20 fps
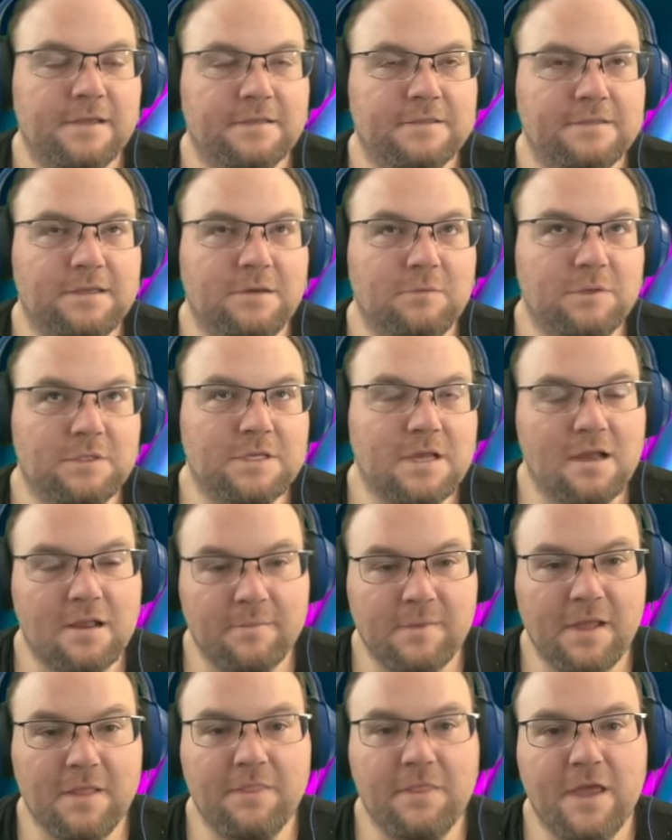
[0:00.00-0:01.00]
So we'll talk
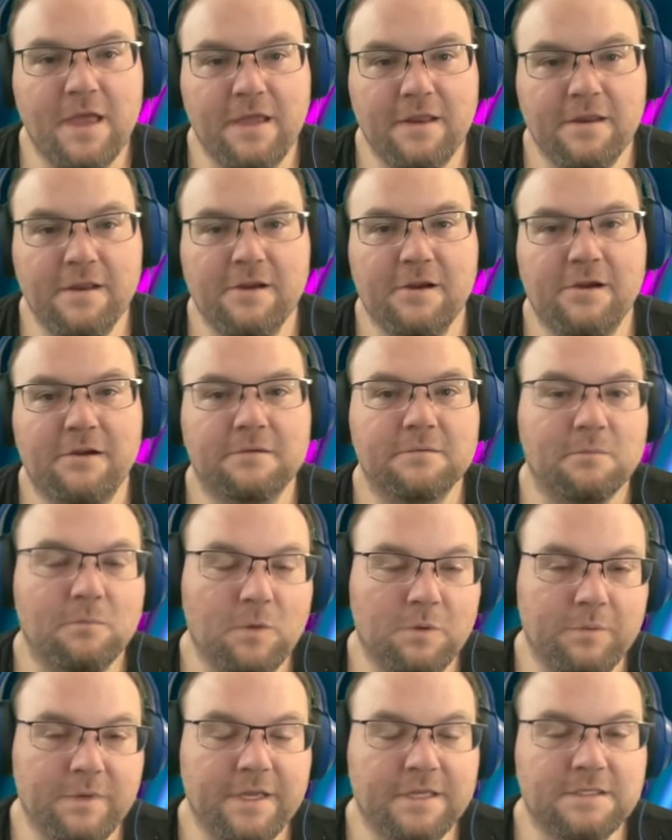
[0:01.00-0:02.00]
about that here
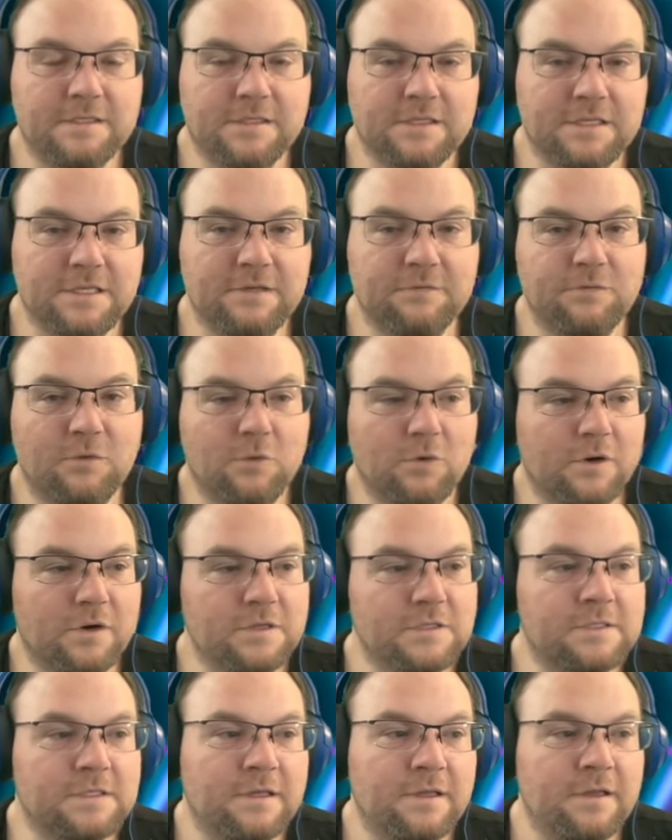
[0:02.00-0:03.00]
when we get to the
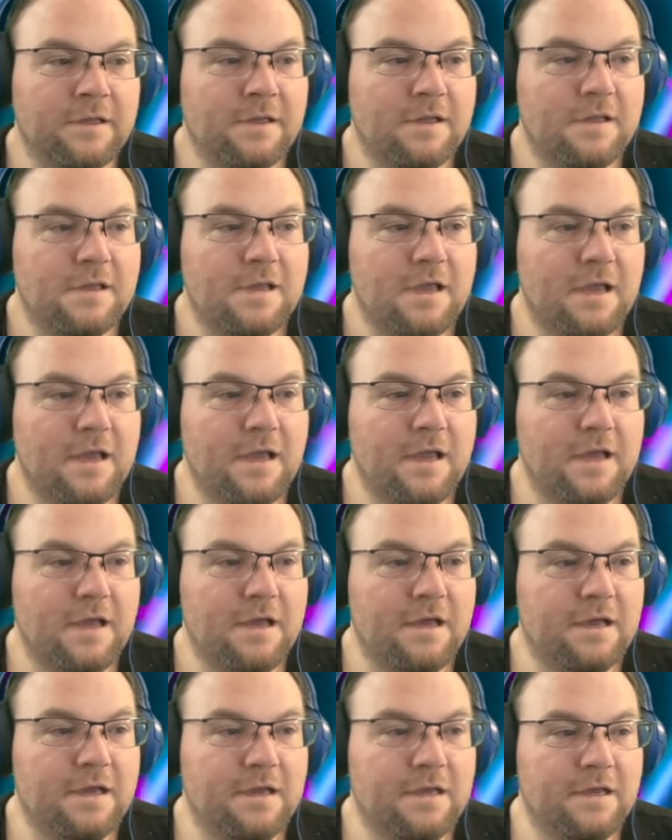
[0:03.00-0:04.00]
T4s.
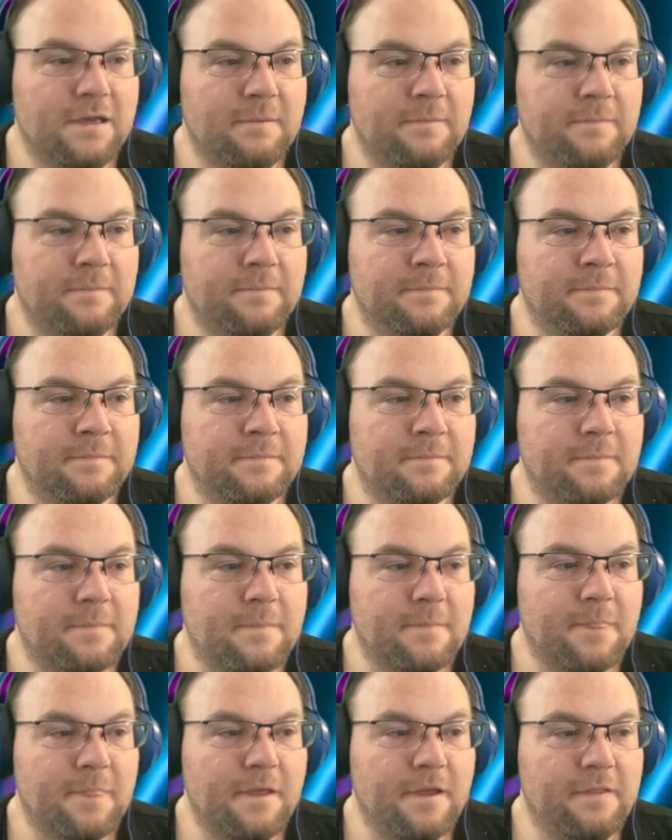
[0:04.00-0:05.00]

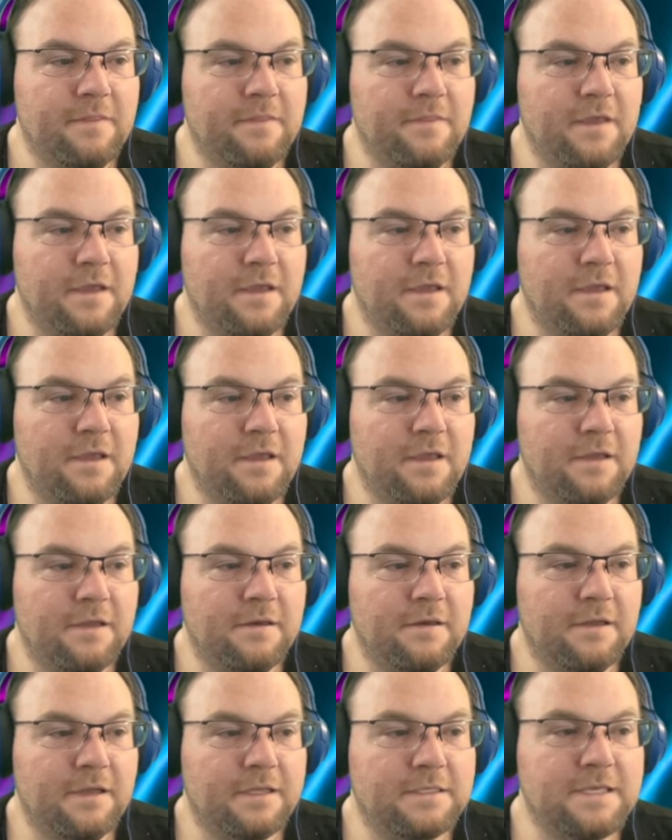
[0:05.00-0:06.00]
And
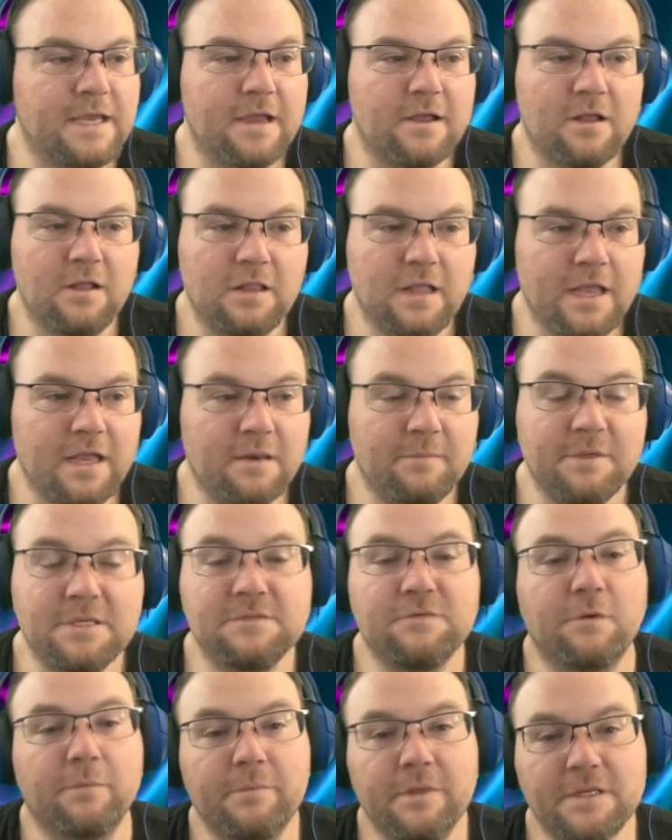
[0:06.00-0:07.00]
then attack all
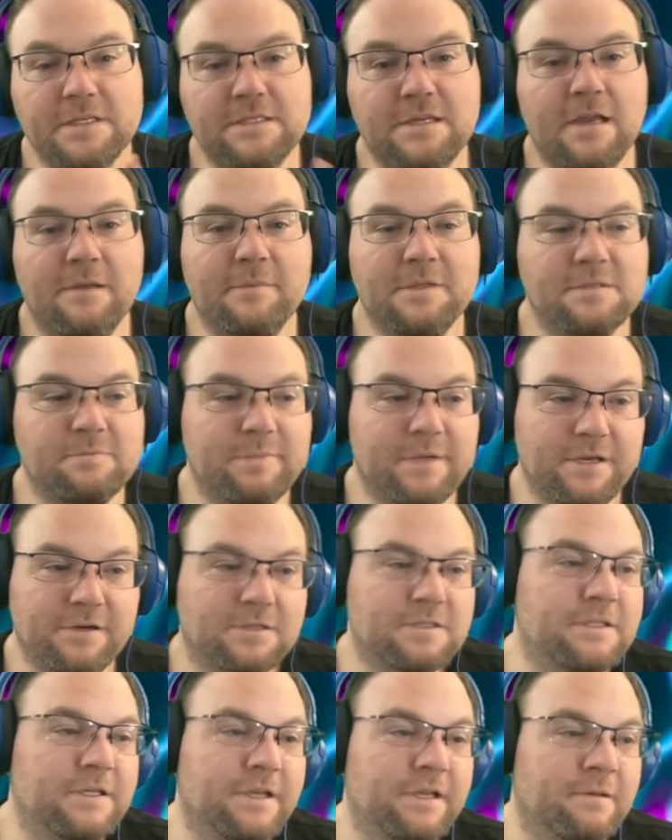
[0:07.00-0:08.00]
enemies for this time it's
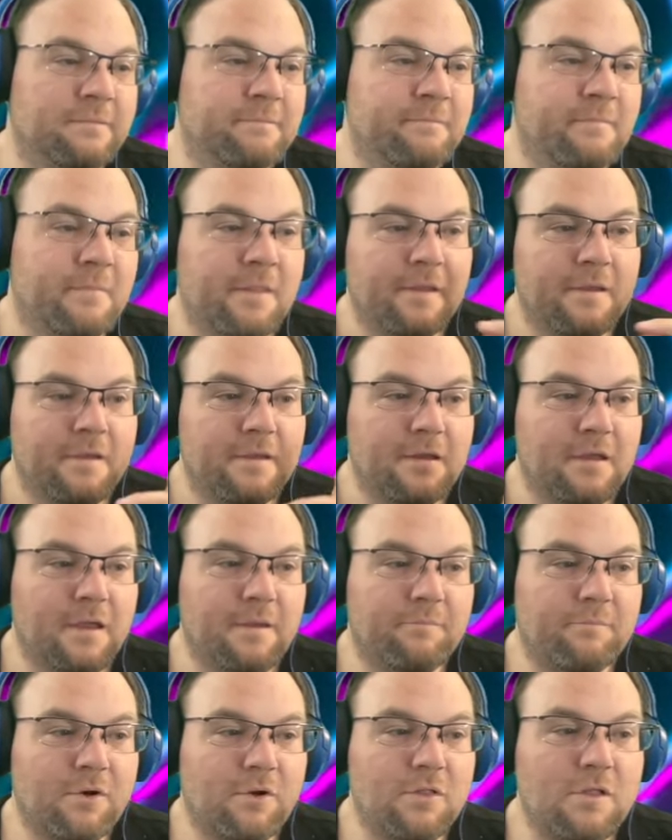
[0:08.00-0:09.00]
piercing
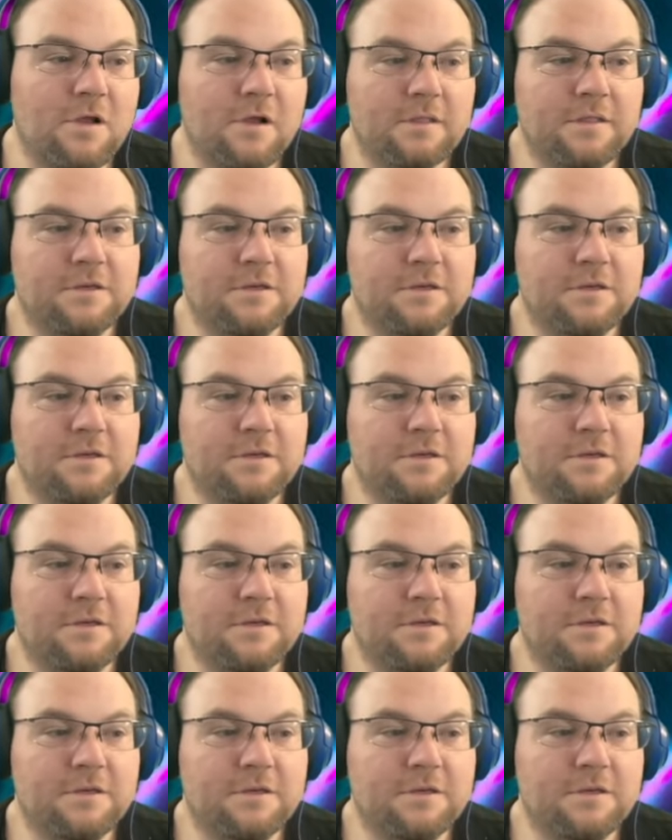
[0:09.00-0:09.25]
and prolong